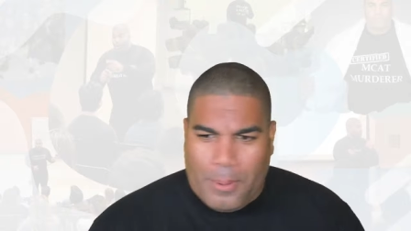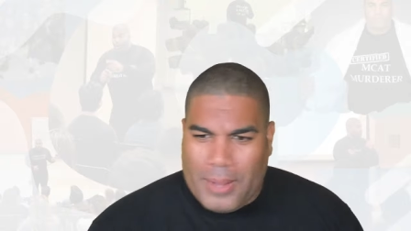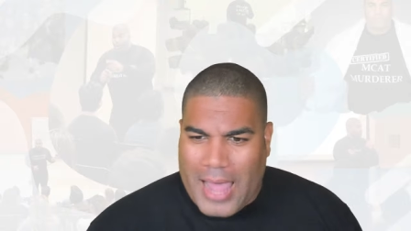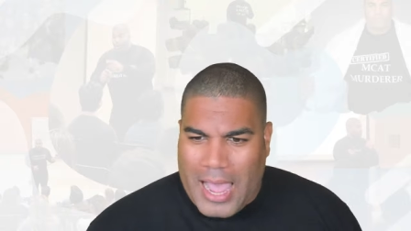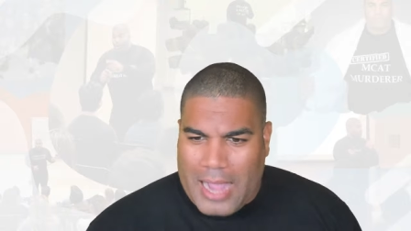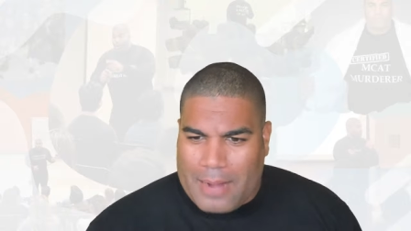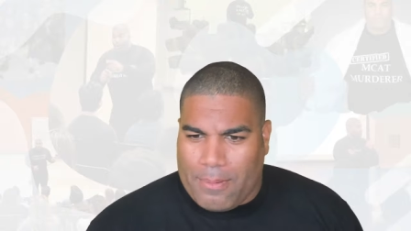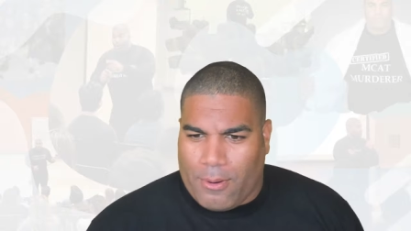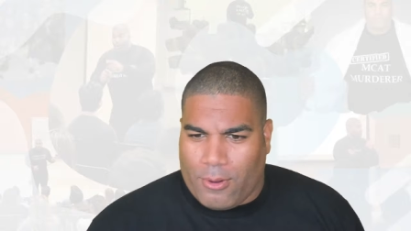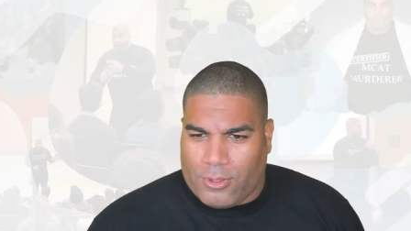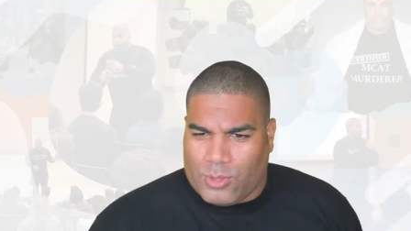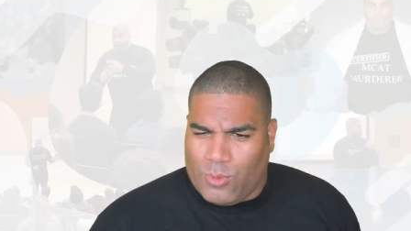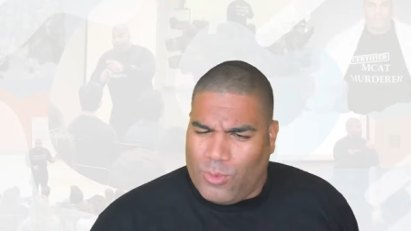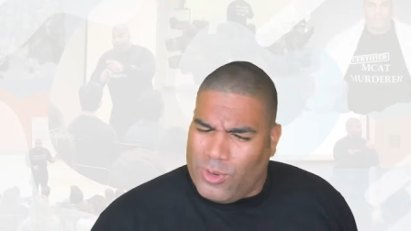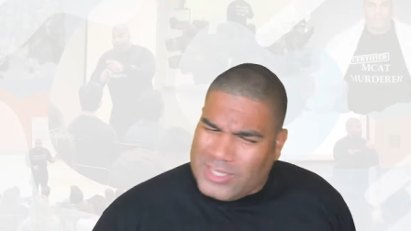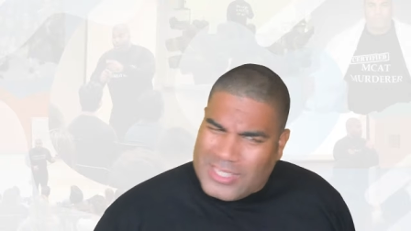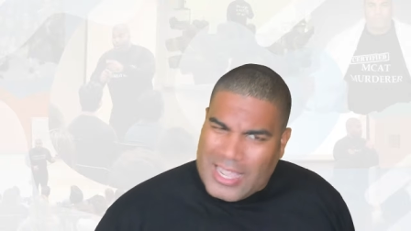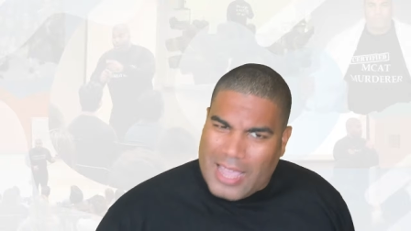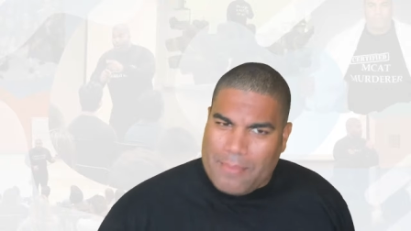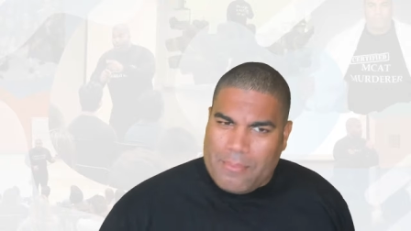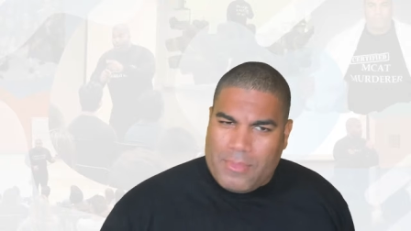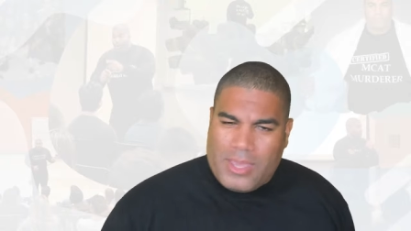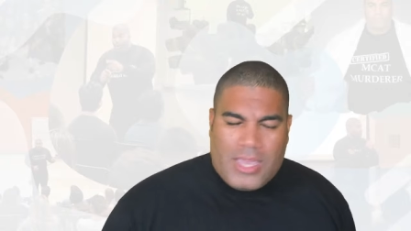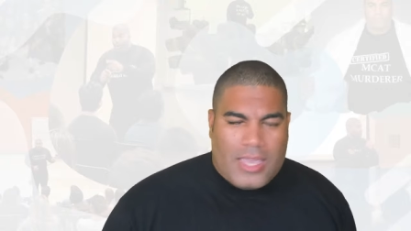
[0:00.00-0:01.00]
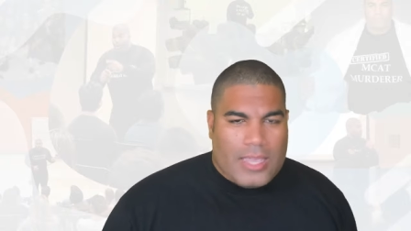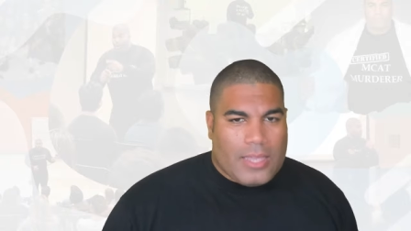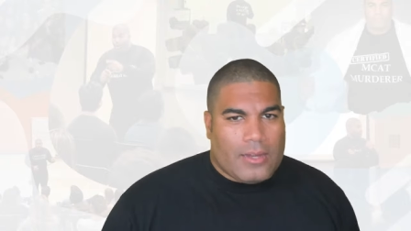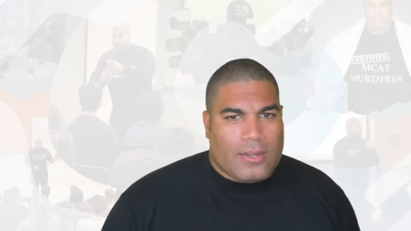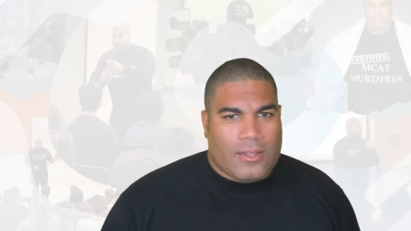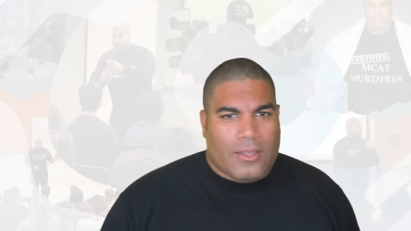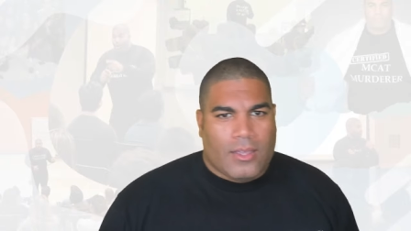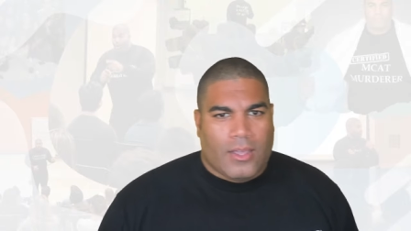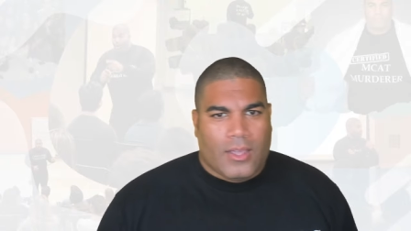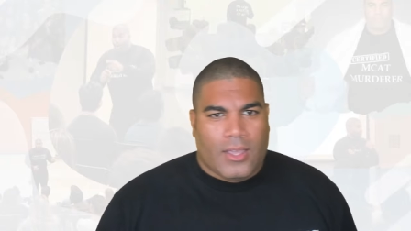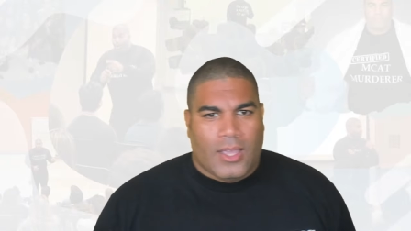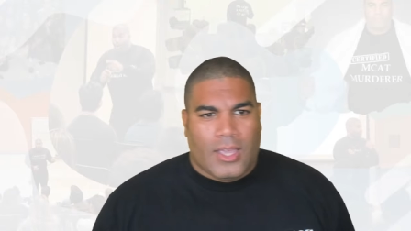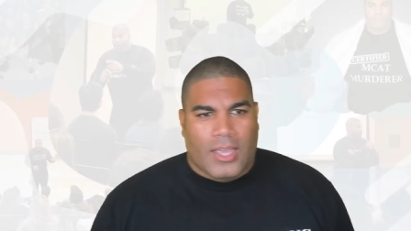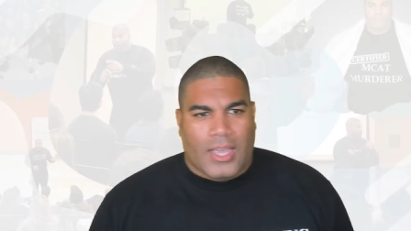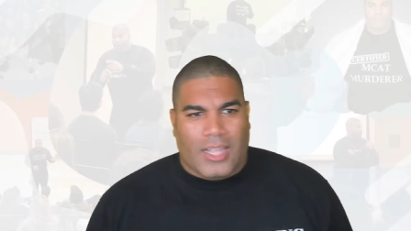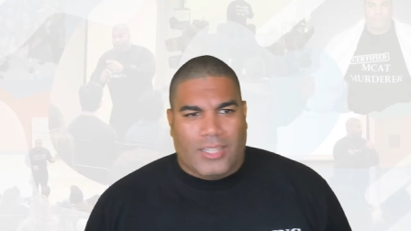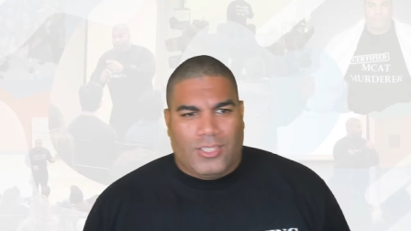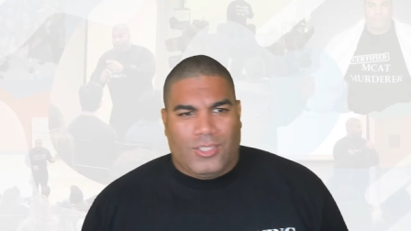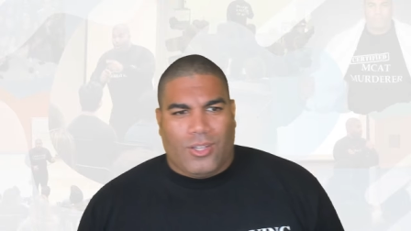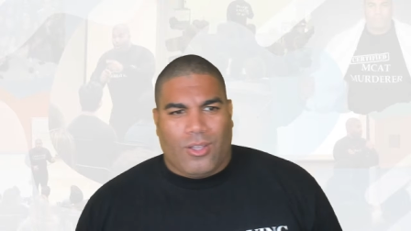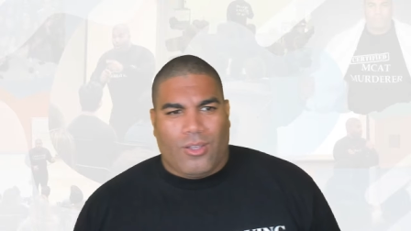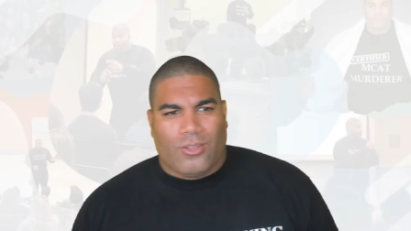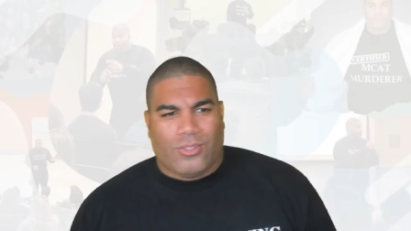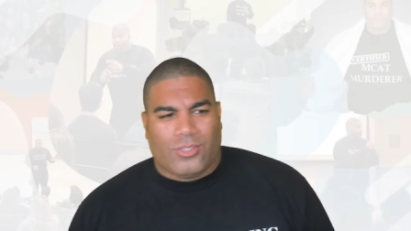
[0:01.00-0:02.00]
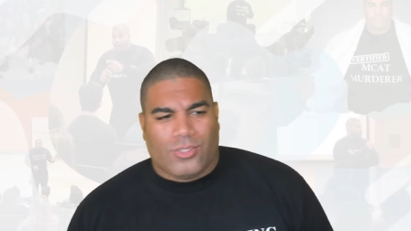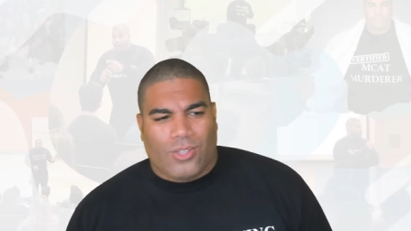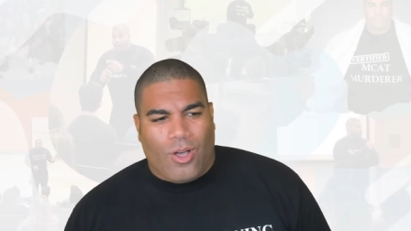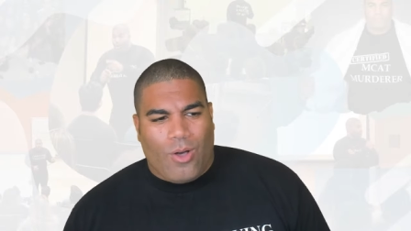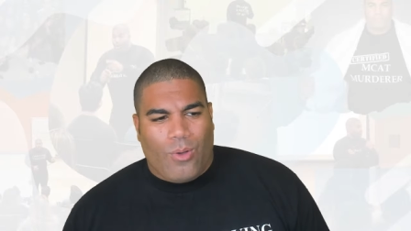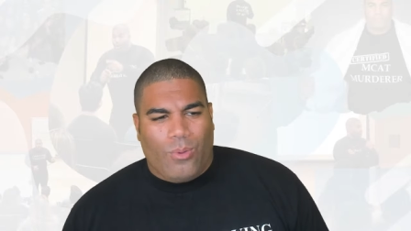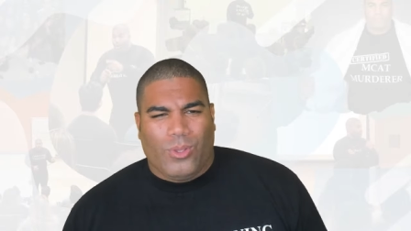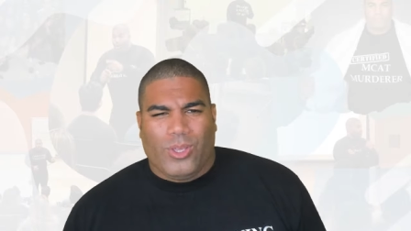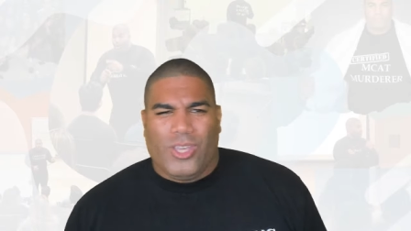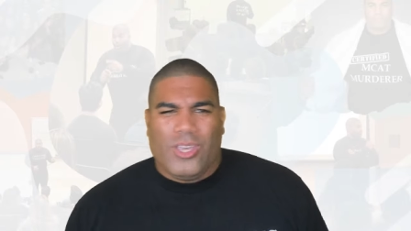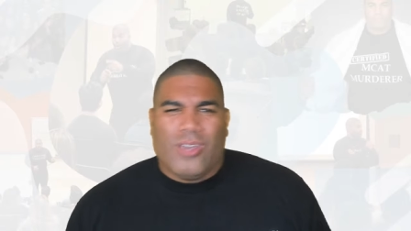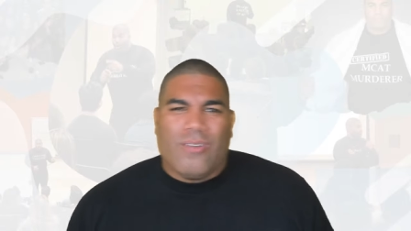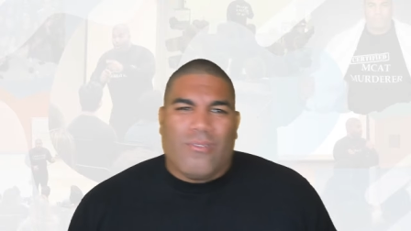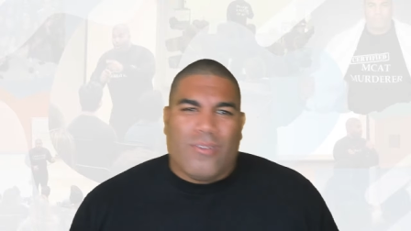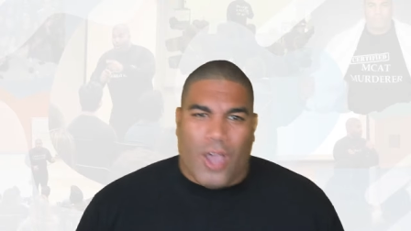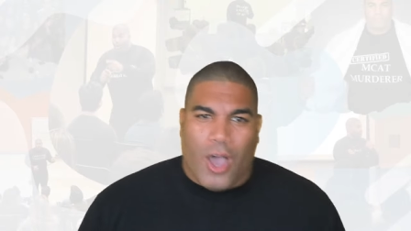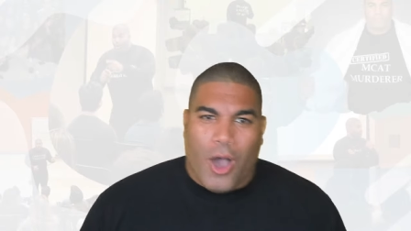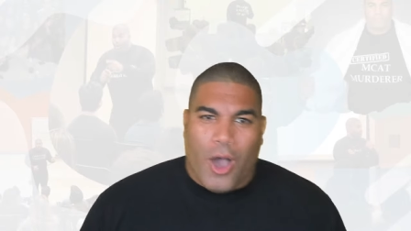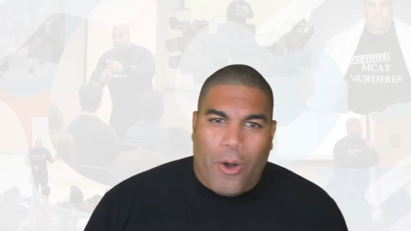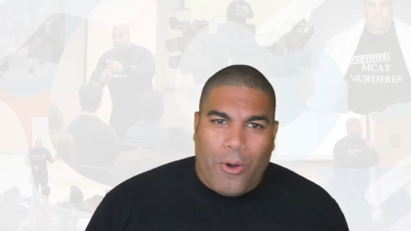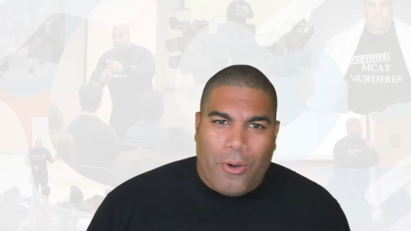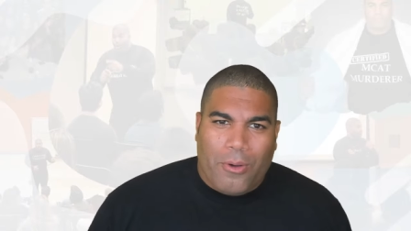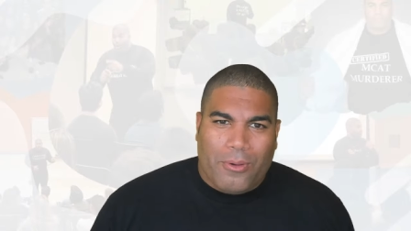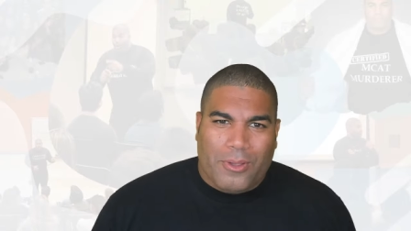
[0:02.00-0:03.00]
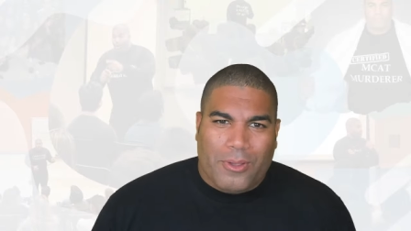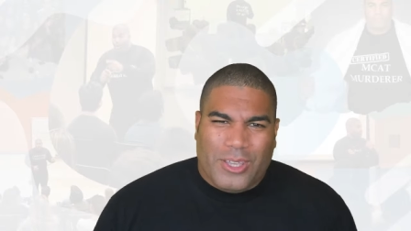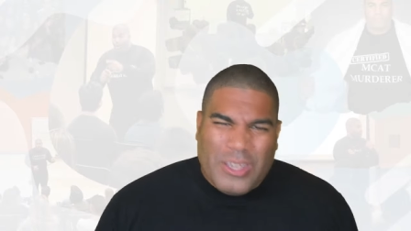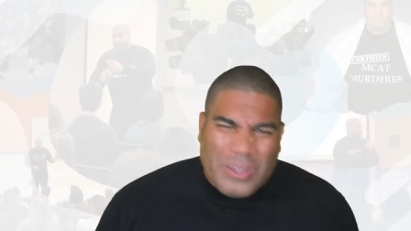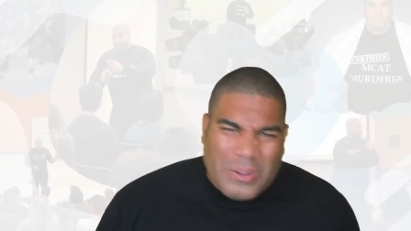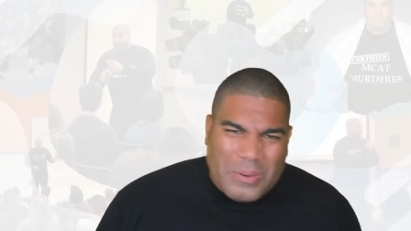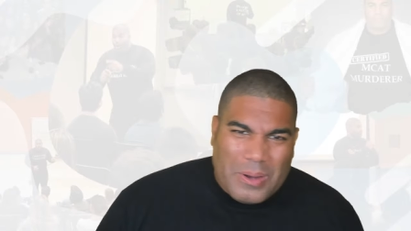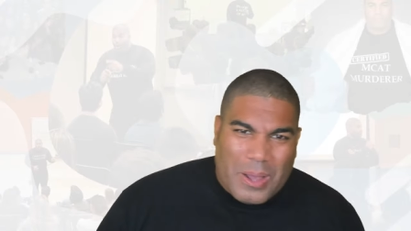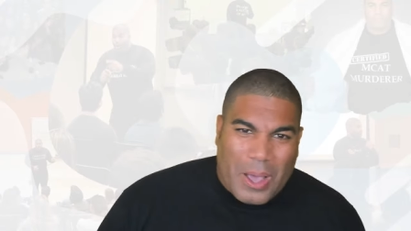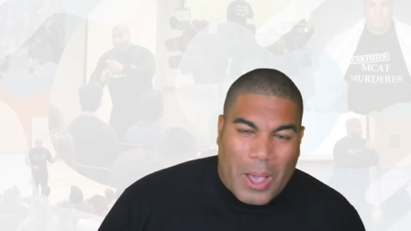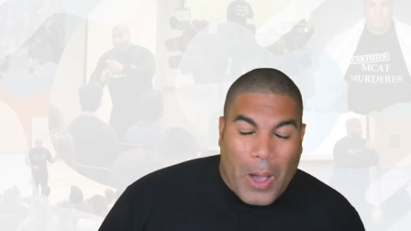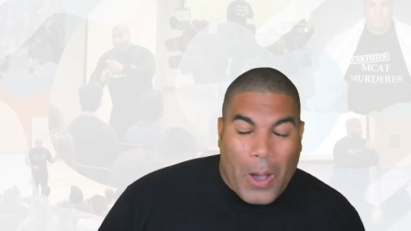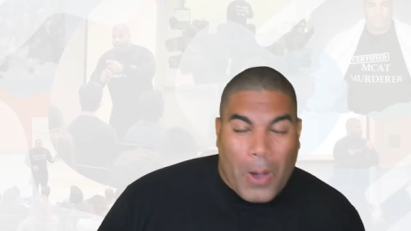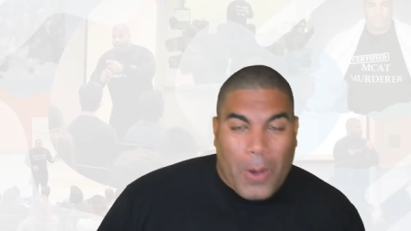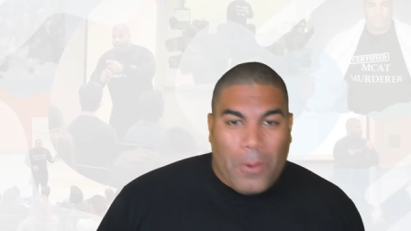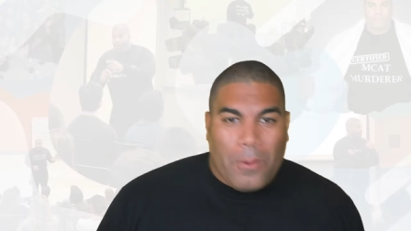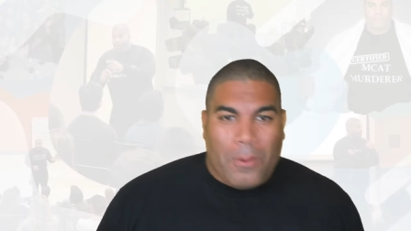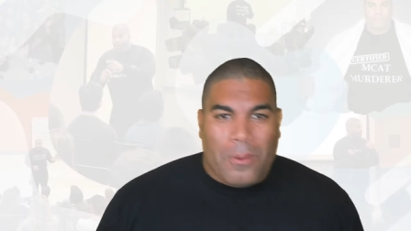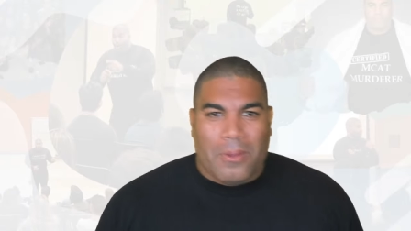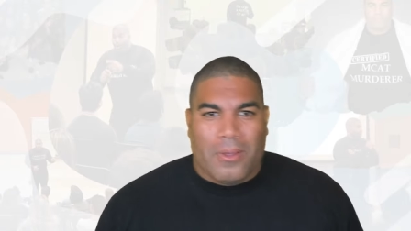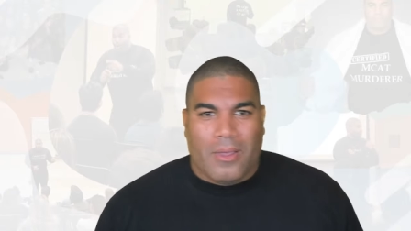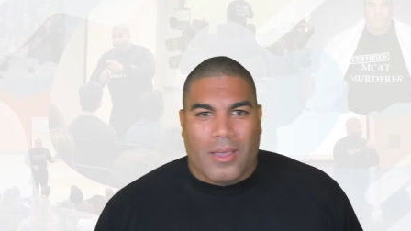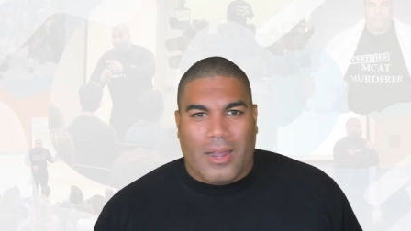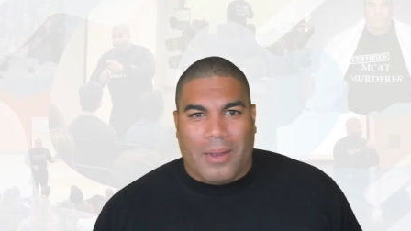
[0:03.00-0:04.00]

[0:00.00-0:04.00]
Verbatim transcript: black person? What does that mean? And she goes, Oh, well, you know, you know.